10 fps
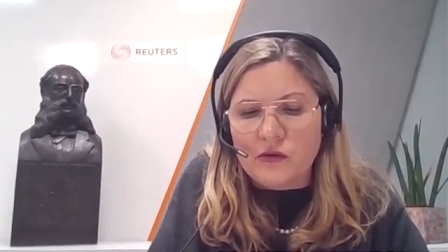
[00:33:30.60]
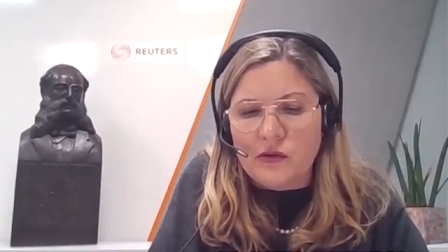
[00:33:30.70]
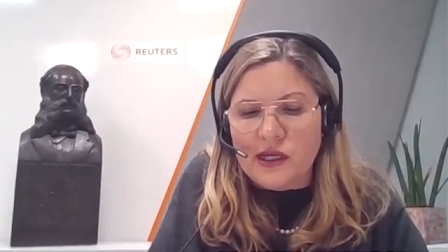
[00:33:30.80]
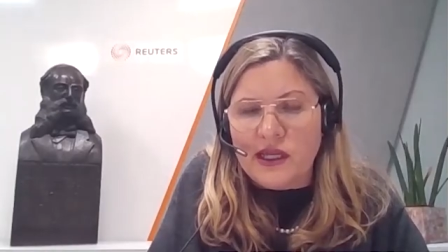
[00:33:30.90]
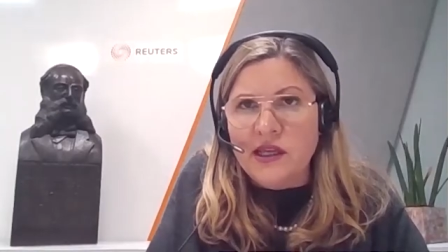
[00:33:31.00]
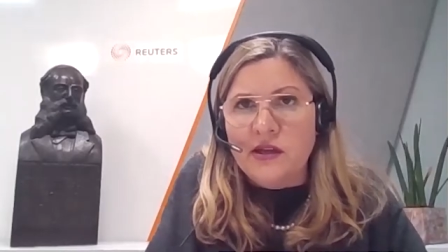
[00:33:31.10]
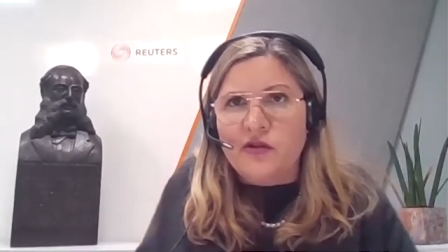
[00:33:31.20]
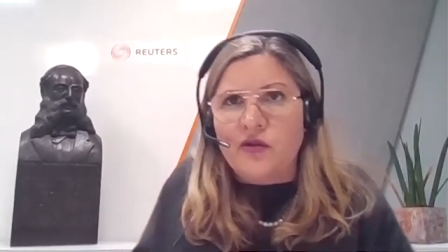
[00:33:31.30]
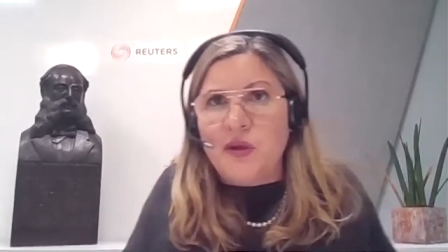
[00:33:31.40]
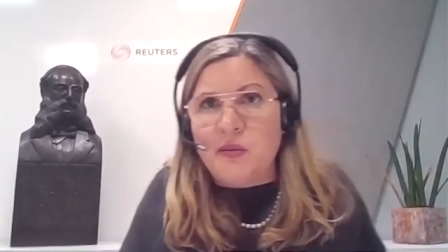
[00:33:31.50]
Okay,
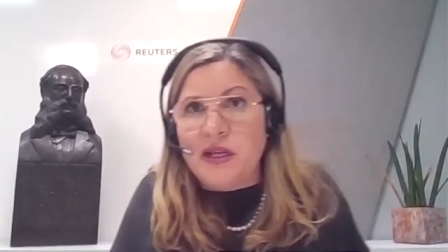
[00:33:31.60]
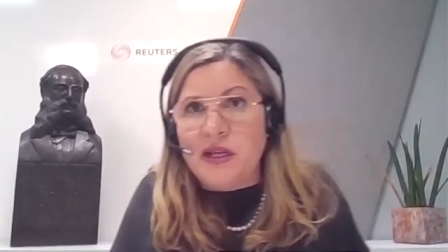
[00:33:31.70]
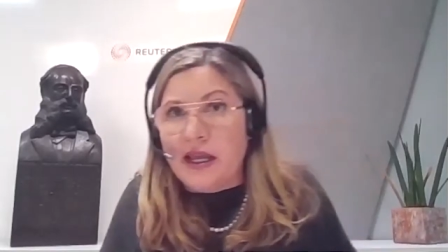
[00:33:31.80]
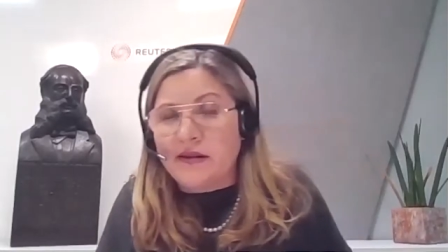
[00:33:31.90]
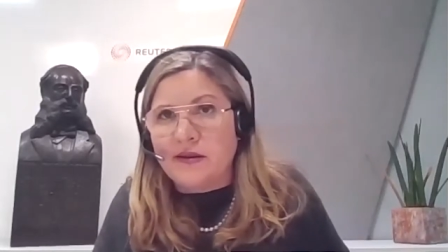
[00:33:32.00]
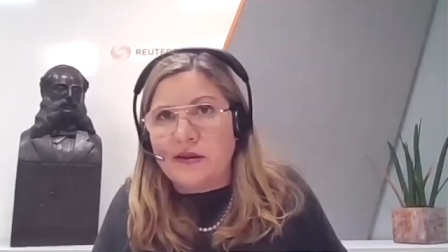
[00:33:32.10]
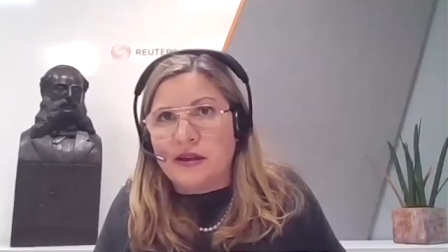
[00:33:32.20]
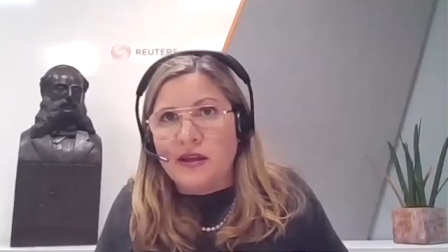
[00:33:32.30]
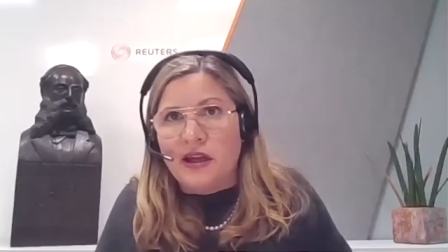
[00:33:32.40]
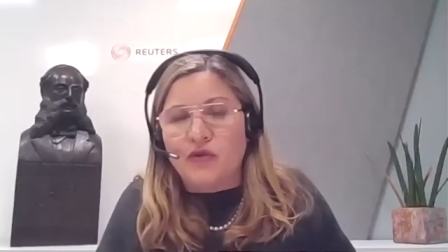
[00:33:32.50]
so maybe less
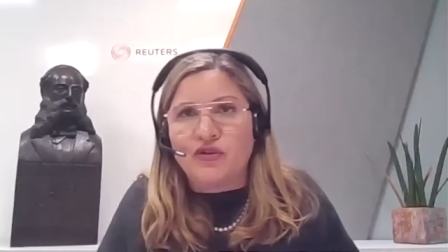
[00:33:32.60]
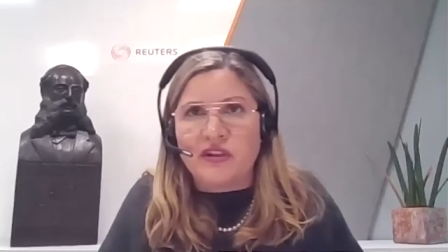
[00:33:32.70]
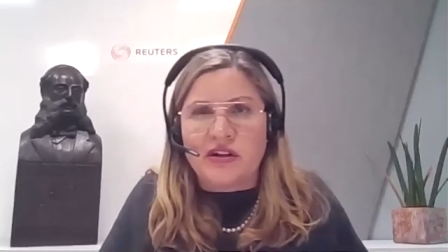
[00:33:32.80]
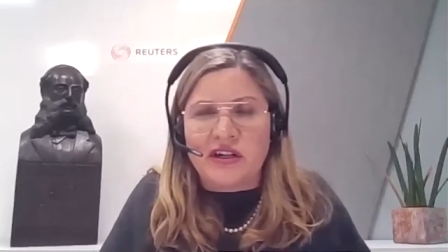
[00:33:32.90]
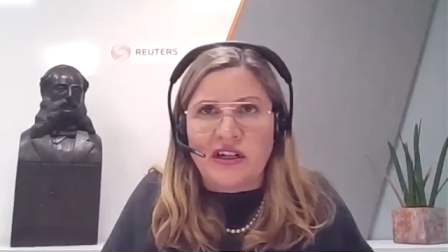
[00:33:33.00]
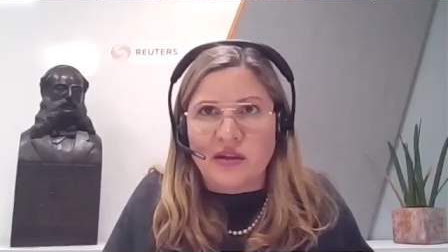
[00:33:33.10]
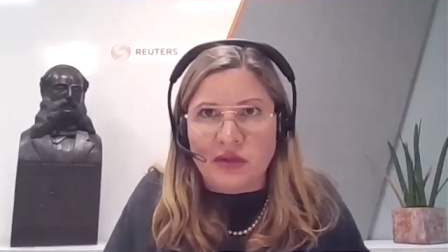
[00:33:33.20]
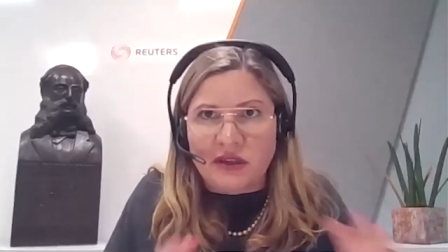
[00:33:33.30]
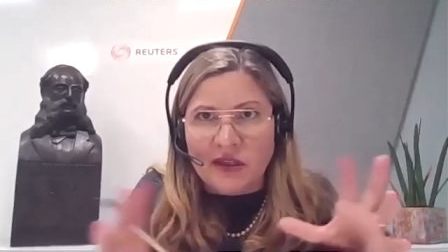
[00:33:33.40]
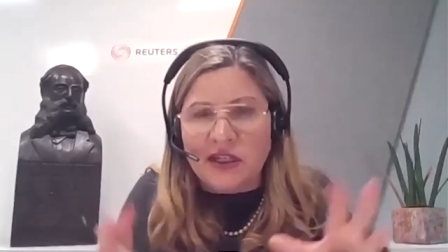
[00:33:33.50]
austerity,
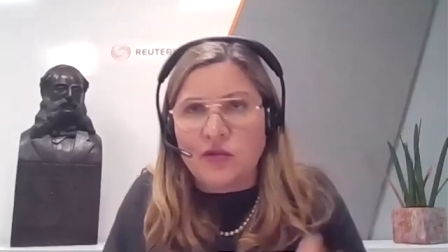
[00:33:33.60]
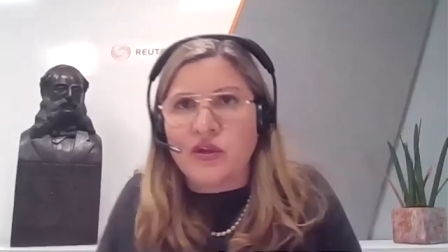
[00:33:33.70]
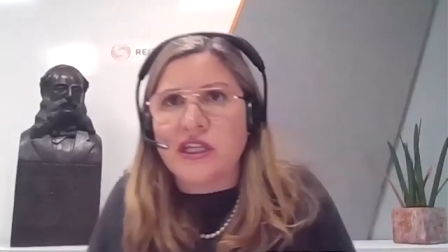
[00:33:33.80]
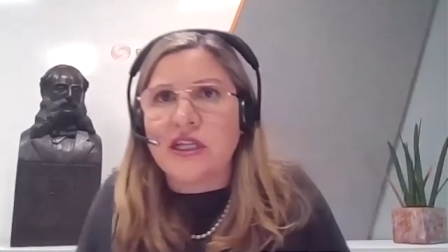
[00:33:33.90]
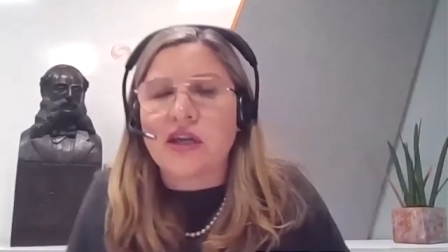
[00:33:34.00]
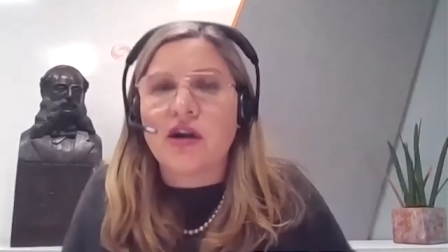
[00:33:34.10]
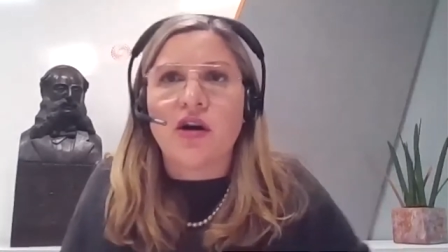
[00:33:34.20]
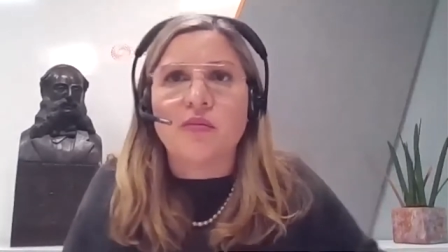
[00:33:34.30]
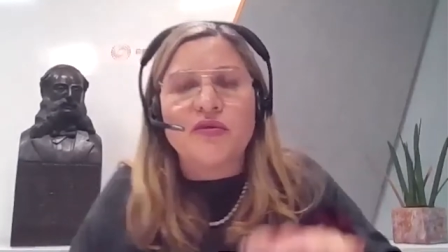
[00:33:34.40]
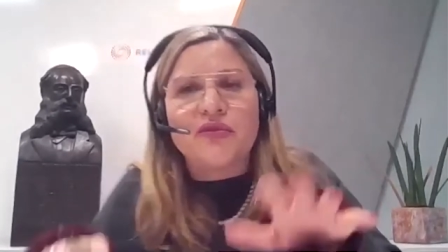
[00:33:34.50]
but still within a
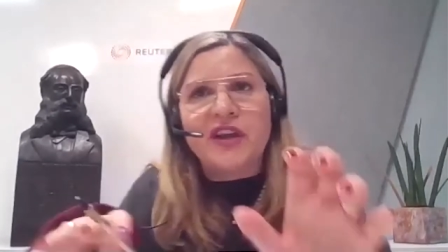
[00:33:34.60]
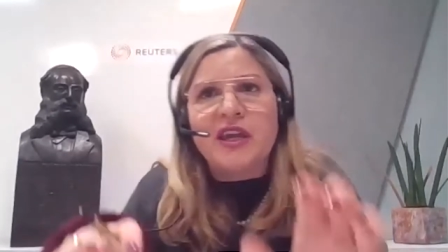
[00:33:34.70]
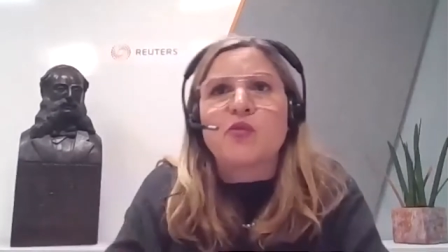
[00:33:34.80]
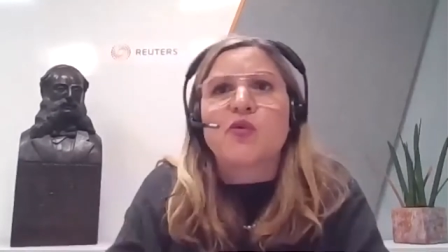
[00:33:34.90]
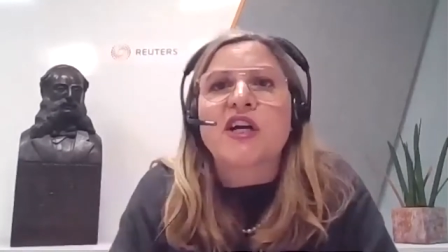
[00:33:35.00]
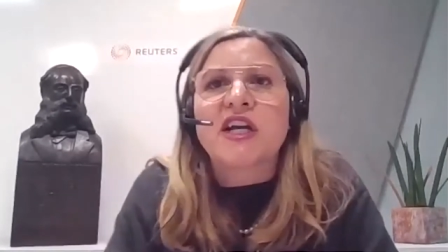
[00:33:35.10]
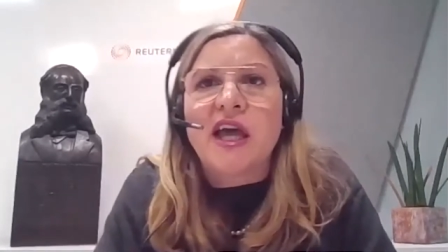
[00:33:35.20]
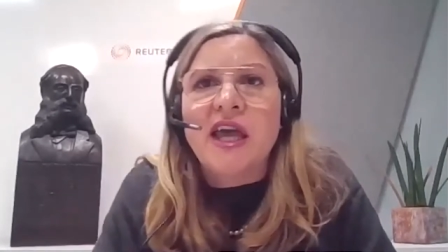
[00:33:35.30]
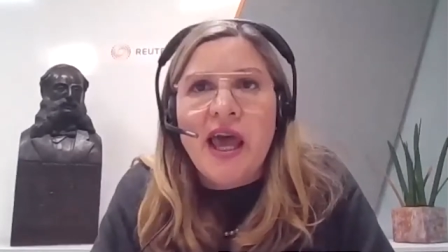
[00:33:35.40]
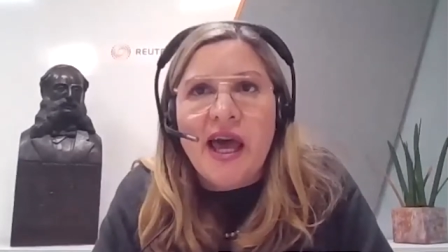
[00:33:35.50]
common framework.
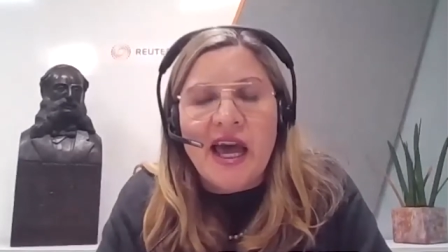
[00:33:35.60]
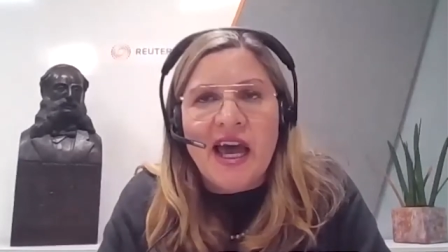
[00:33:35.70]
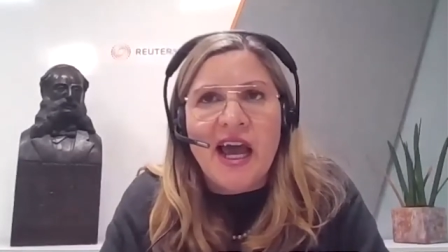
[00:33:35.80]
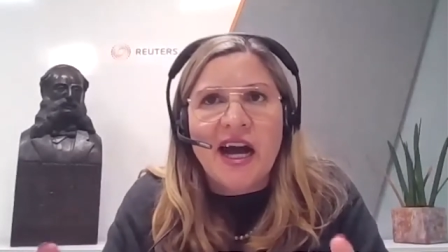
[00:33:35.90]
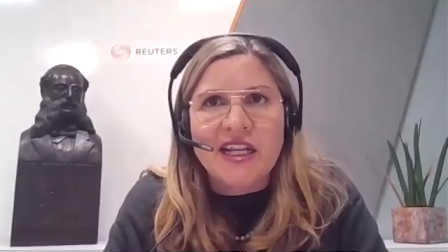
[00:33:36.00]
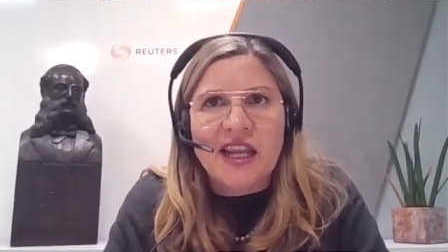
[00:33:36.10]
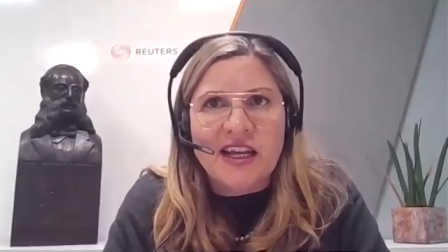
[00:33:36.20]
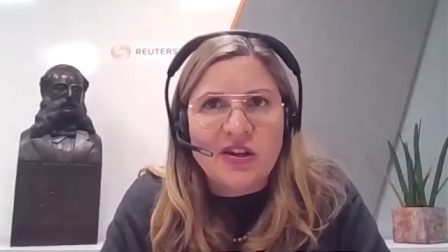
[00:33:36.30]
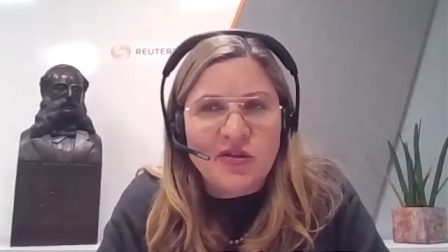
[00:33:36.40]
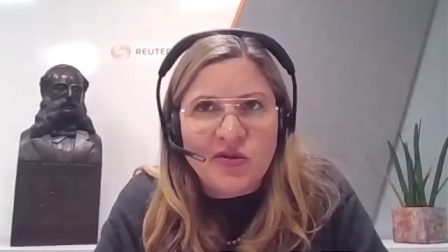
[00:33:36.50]
I'd
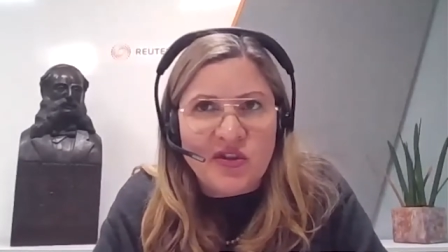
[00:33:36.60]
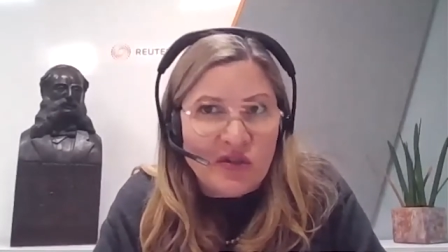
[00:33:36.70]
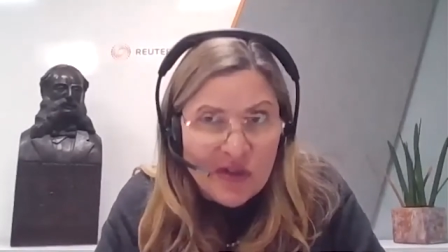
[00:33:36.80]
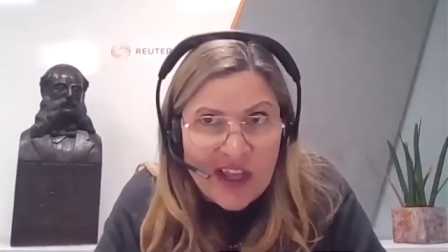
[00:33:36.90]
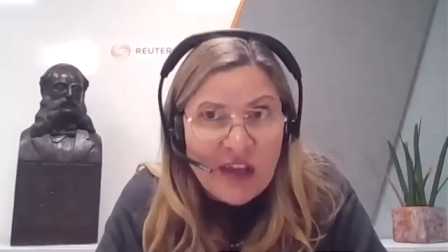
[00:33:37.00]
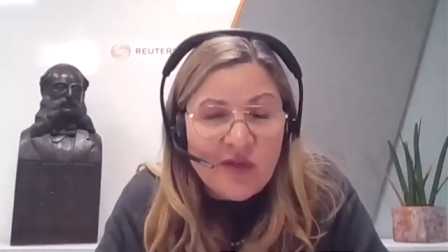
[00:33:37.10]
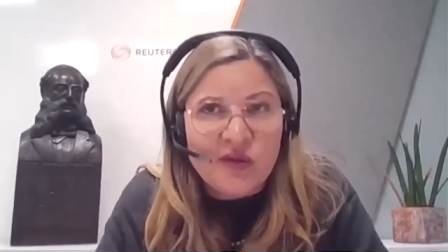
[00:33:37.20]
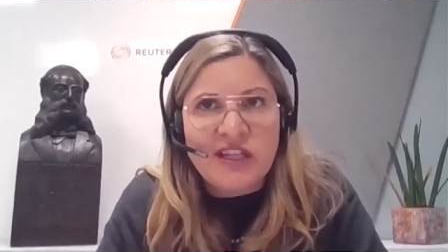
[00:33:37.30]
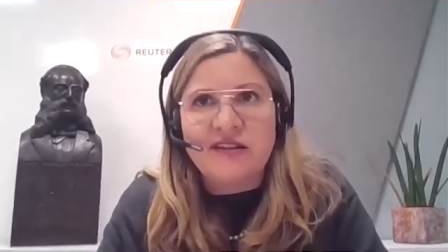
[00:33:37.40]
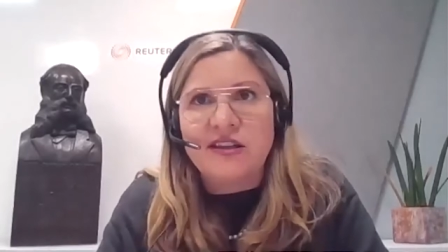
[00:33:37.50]
like to sort of thank you
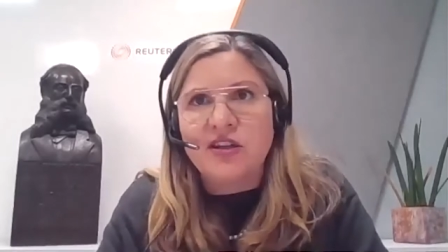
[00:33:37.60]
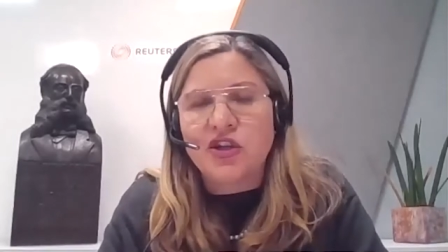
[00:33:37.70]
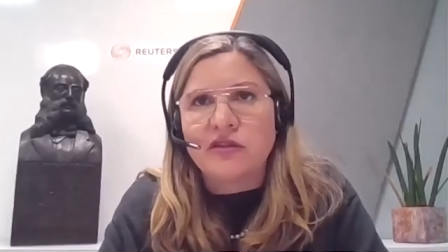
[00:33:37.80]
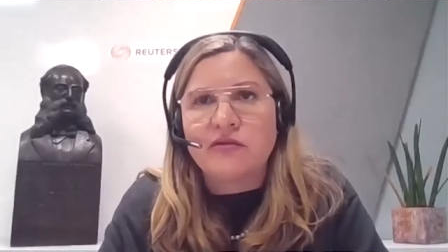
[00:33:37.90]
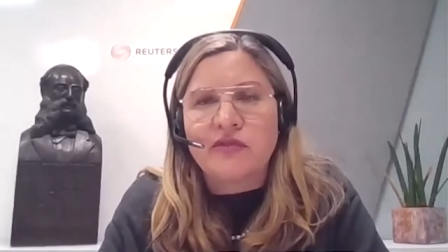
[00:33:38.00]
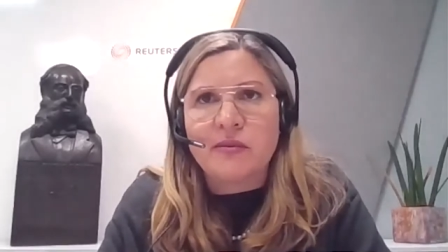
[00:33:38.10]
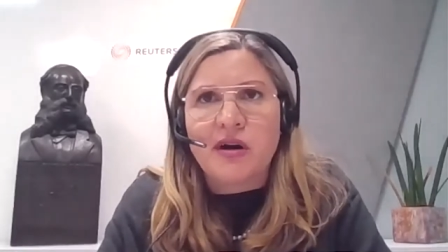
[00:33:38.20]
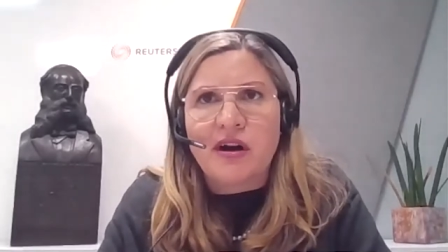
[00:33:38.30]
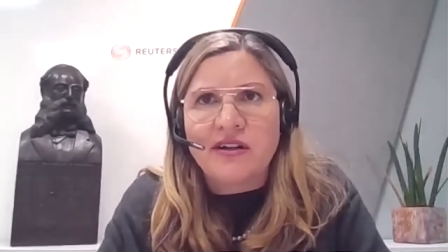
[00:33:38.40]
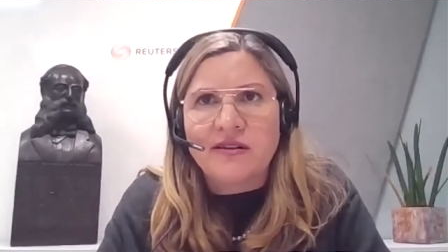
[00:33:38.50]
for these initial
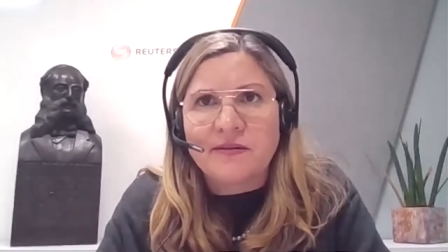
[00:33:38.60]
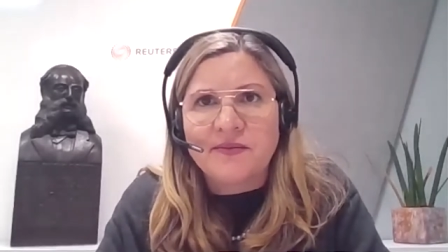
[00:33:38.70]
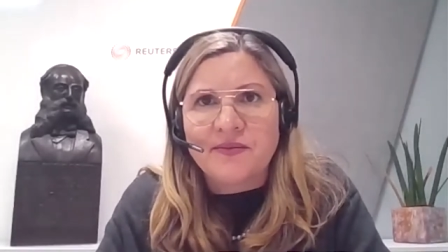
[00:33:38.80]
remarks.